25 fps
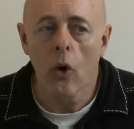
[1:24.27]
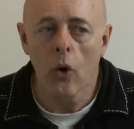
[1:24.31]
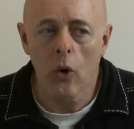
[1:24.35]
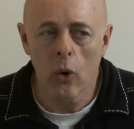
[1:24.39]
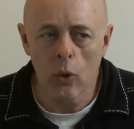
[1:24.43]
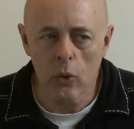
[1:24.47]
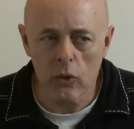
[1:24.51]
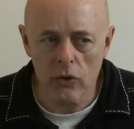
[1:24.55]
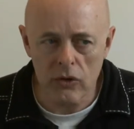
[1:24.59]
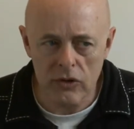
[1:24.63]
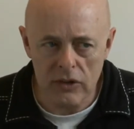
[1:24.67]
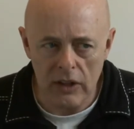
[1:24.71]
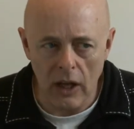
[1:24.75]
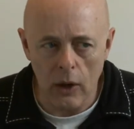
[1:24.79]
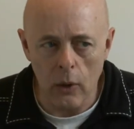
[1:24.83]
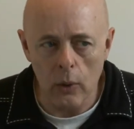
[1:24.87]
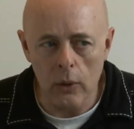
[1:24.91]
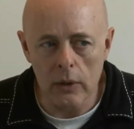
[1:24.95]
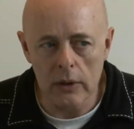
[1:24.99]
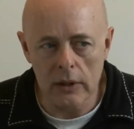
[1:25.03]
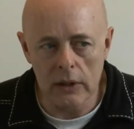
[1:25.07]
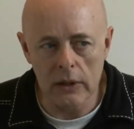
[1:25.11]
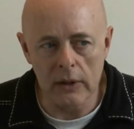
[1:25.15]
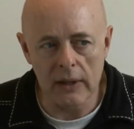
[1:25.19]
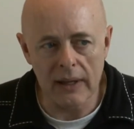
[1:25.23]

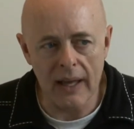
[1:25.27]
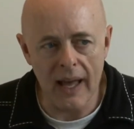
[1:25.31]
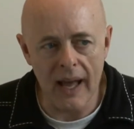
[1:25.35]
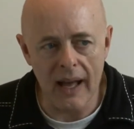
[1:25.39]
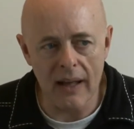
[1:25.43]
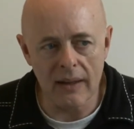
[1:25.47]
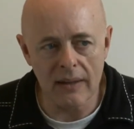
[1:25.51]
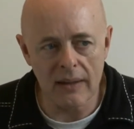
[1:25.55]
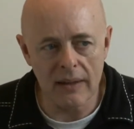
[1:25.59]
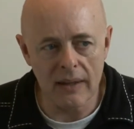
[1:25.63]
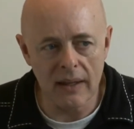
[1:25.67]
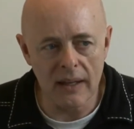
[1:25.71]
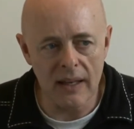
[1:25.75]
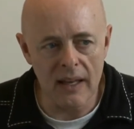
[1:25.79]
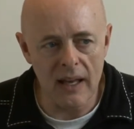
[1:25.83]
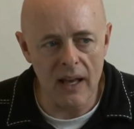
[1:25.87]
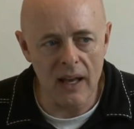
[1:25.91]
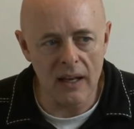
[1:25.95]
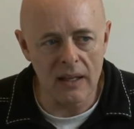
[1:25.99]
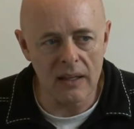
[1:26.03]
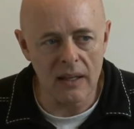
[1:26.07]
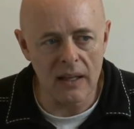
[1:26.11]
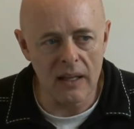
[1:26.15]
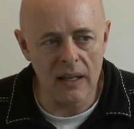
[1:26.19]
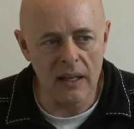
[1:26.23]
Also look at
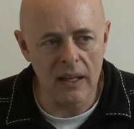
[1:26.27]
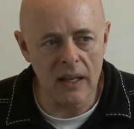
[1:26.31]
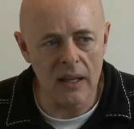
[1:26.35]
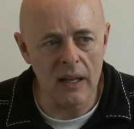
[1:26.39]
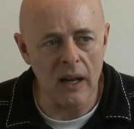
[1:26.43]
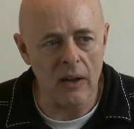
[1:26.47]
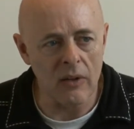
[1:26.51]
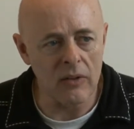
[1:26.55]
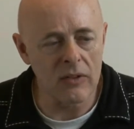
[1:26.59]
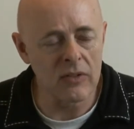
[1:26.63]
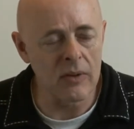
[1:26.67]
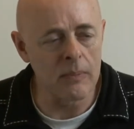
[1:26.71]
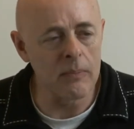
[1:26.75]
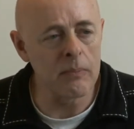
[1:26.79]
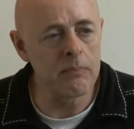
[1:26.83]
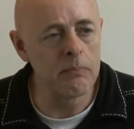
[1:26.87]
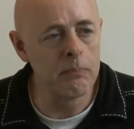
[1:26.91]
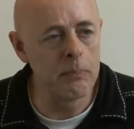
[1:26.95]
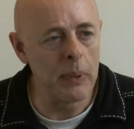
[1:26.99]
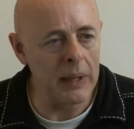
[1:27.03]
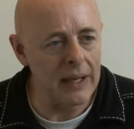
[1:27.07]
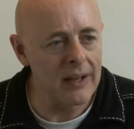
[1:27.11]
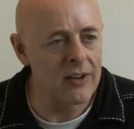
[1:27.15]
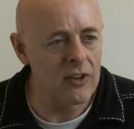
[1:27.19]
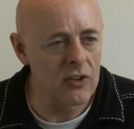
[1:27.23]
some
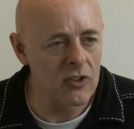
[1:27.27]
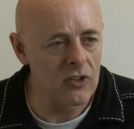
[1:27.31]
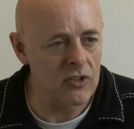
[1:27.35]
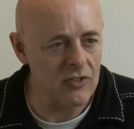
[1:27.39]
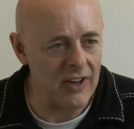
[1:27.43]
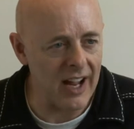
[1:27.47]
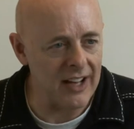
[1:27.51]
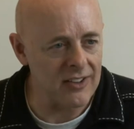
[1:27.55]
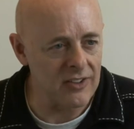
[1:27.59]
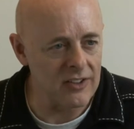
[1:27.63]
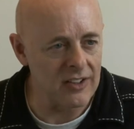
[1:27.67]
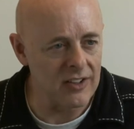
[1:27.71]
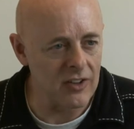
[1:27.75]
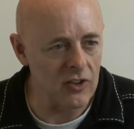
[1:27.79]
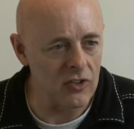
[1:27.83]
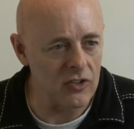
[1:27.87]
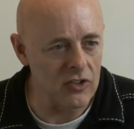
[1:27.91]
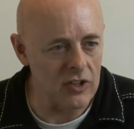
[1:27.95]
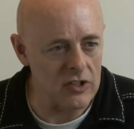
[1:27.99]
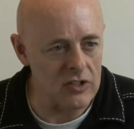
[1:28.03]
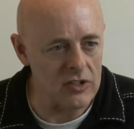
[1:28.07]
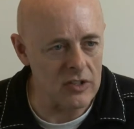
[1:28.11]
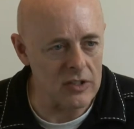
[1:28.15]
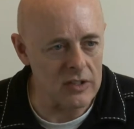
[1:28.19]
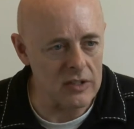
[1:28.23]
big strategy
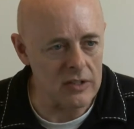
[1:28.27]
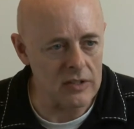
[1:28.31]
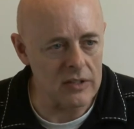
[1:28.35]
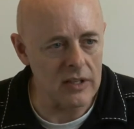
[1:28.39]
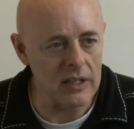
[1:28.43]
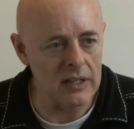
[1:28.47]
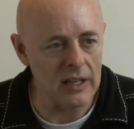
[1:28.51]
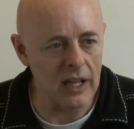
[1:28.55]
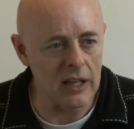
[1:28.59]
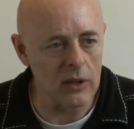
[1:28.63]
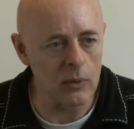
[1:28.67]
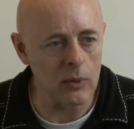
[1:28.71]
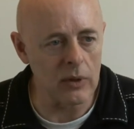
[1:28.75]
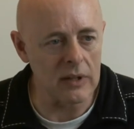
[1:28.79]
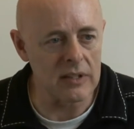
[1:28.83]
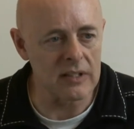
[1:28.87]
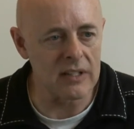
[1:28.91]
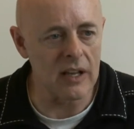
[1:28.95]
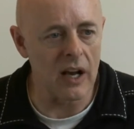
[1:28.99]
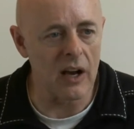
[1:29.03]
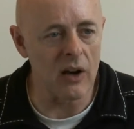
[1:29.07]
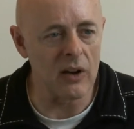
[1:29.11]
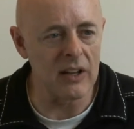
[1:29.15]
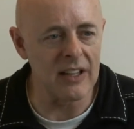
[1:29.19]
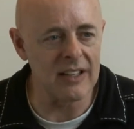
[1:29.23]
decisions. In other words,
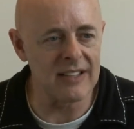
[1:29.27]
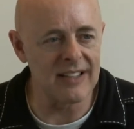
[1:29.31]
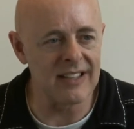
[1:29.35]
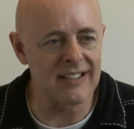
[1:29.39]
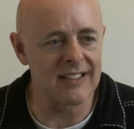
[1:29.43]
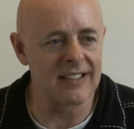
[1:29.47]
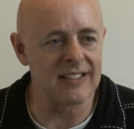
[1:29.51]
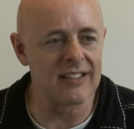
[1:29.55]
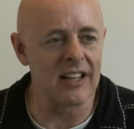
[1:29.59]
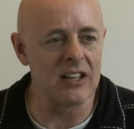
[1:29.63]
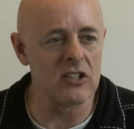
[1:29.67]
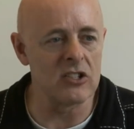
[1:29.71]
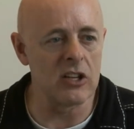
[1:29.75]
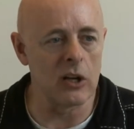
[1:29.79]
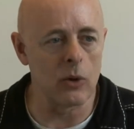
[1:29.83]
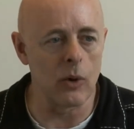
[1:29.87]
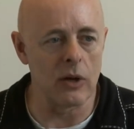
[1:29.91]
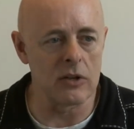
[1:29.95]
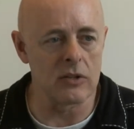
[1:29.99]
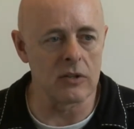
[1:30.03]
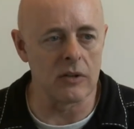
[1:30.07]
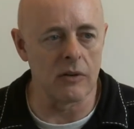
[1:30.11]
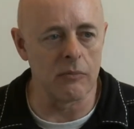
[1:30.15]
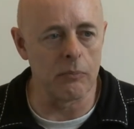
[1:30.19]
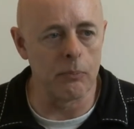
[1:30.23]
is this essentially a
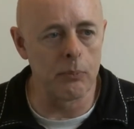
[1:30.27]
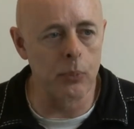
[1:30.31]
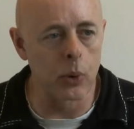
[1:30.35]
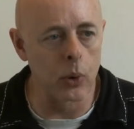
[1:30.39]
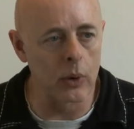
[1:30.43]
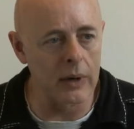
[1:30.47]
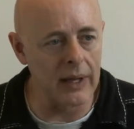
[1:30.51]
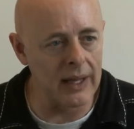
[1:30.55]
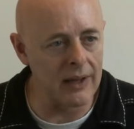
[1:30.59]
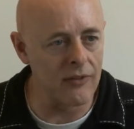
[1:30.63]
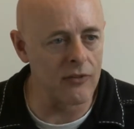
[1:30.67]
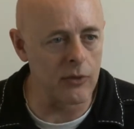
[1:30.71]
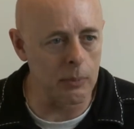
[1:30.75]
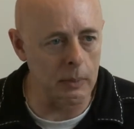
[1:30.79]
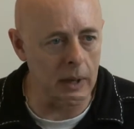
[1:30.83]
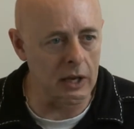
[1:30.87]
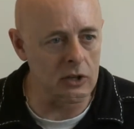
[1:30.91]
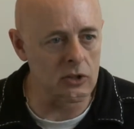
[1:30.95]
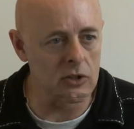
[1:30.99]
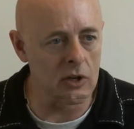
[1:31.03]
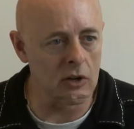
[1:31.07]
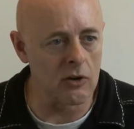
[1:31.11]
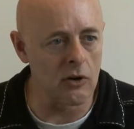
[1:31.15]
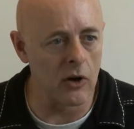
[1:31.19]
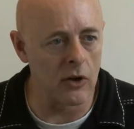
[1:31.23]
question of putting
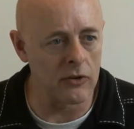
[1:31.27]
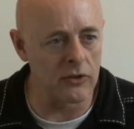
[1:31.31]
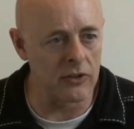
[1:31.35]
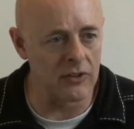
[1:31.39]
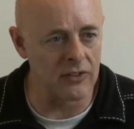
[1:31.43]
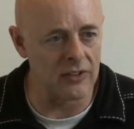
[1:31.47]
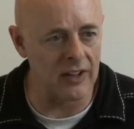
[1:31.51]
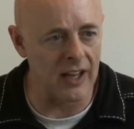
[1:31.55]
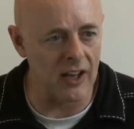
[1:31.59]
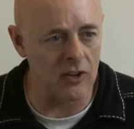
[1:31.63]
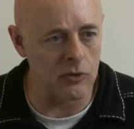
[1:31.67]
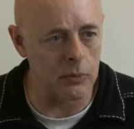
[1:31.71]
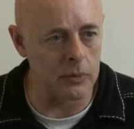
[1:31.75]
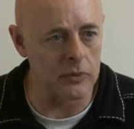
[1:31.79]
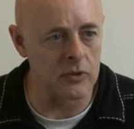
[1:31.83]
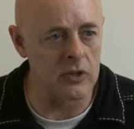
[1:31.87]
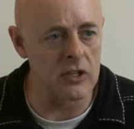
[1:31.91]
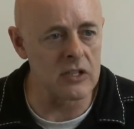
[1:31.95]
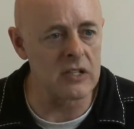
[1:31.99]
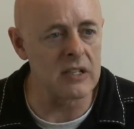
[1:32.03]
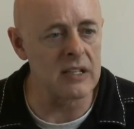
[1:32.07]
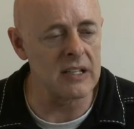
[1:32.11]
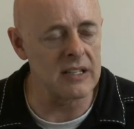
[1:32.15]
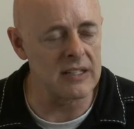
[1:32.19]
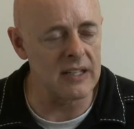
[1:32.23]
information across? Is it
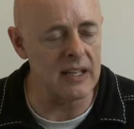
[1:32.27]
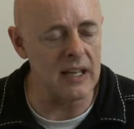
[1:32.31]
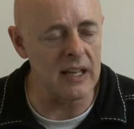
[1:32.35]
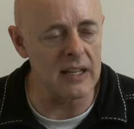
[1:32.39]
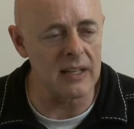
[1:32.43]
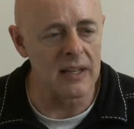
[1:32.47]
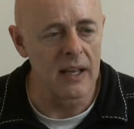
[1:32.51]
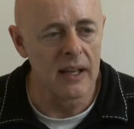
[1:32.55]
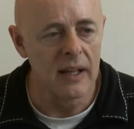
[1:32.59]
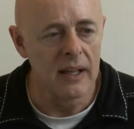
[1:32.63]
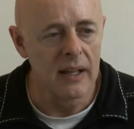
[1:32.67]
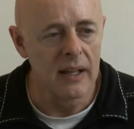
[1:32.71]
exposition? Is it